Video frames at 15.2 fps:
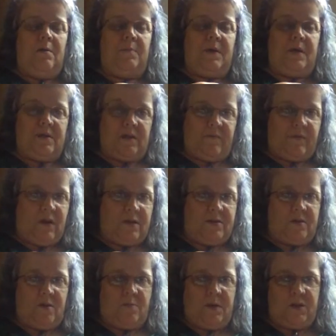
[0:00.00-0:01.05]
because I've got
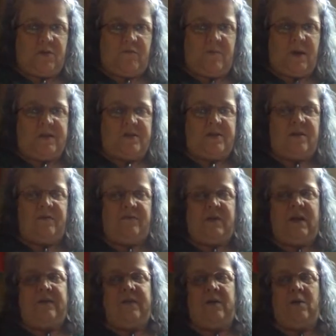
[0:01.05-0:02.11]
so much of my stuff
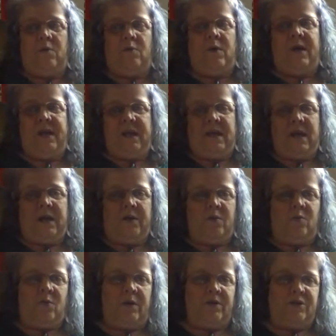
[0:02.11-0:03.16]
down there already. I
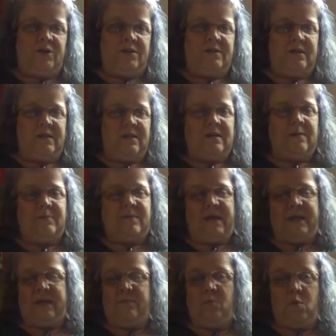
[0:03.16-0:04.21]
don't want to just end up
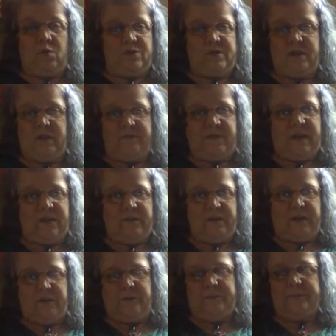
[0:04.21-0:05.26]
taking more stuff down
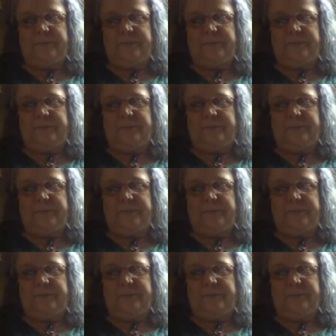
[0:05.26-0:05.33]
there